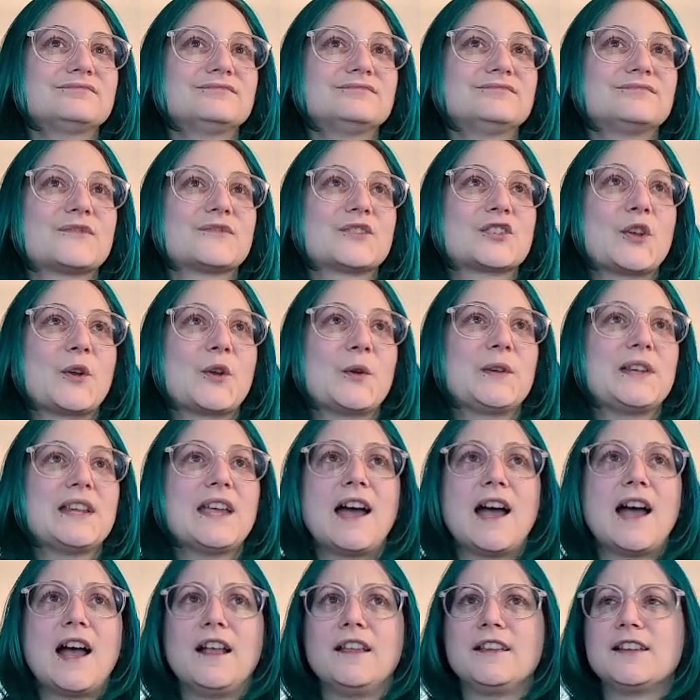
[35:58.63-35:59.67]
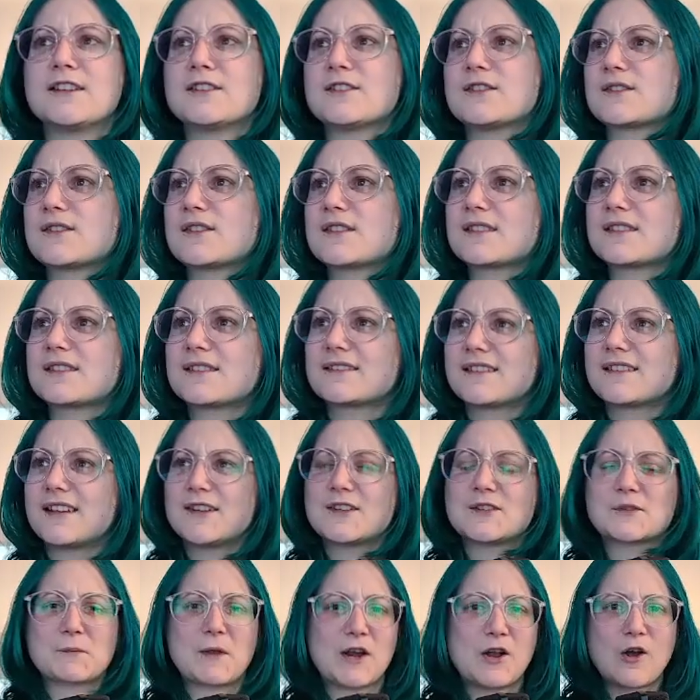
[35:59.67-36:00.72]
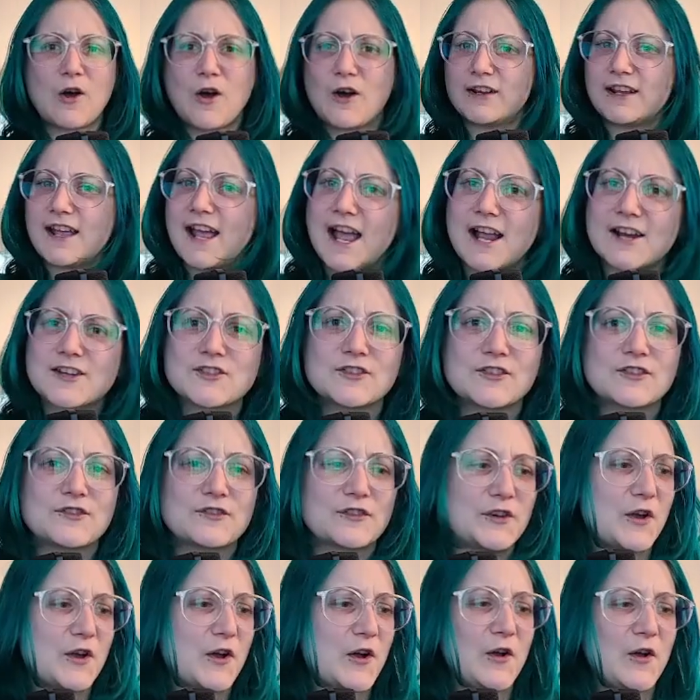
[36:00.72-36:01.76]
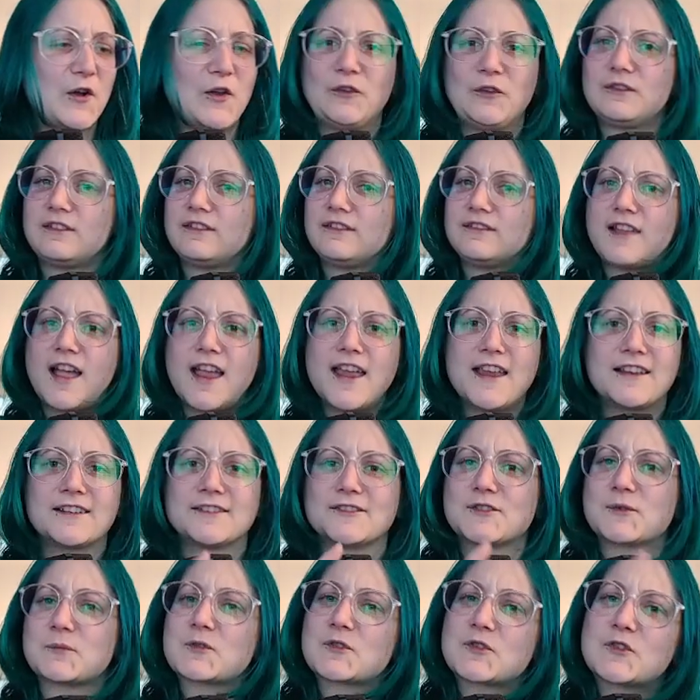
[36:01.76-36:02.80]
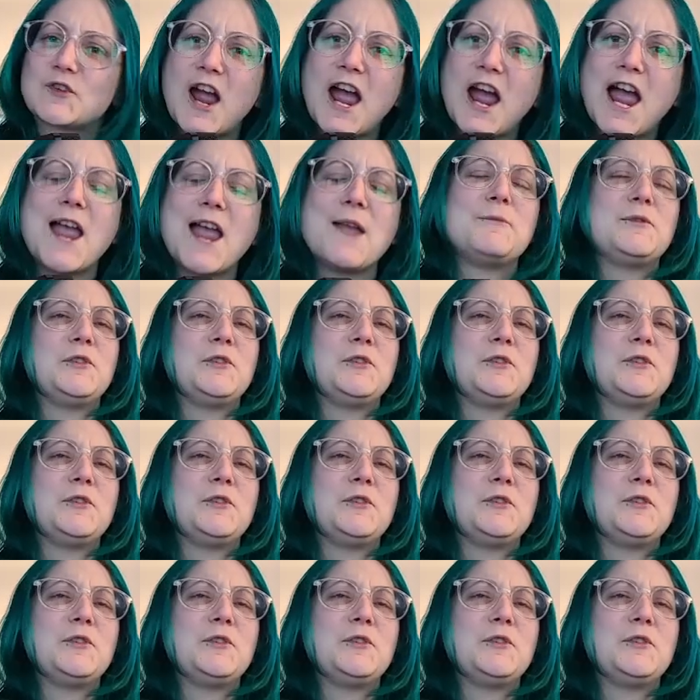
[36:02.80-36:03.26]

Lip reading: So yeah, here's my call to actions for y'all. Like and subscribe.